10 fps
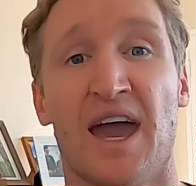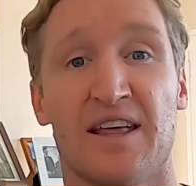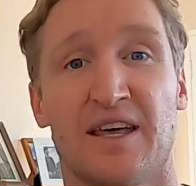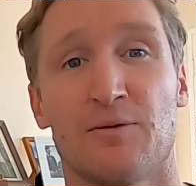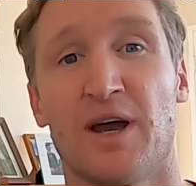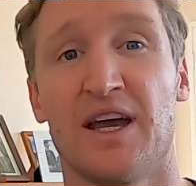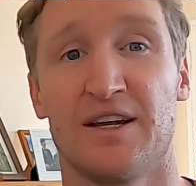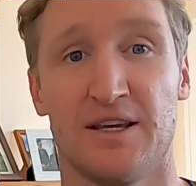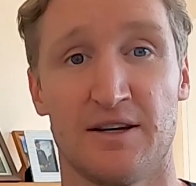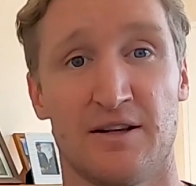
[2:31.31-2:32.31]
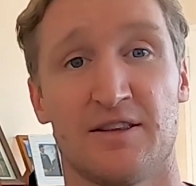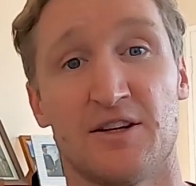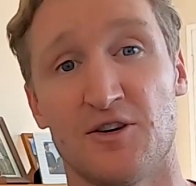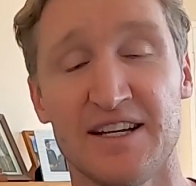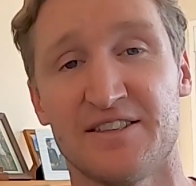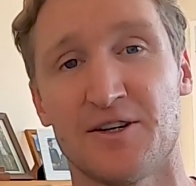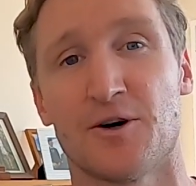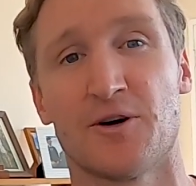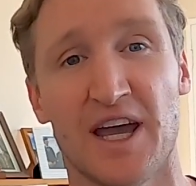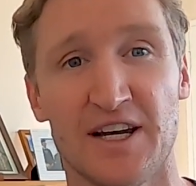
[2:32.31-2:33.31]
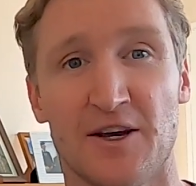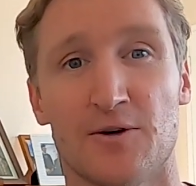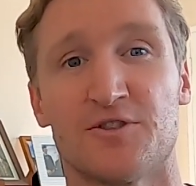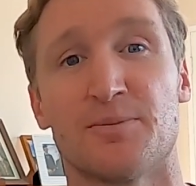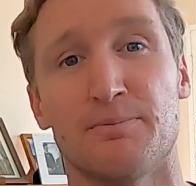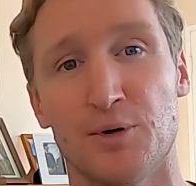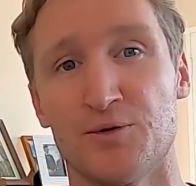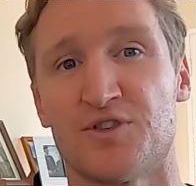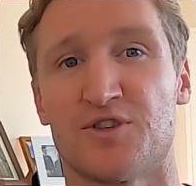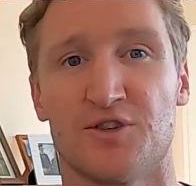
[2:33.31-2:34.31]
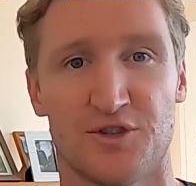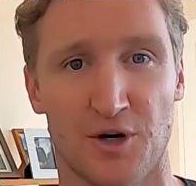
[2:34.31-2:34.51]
and they ran in the Adizero Adios Boost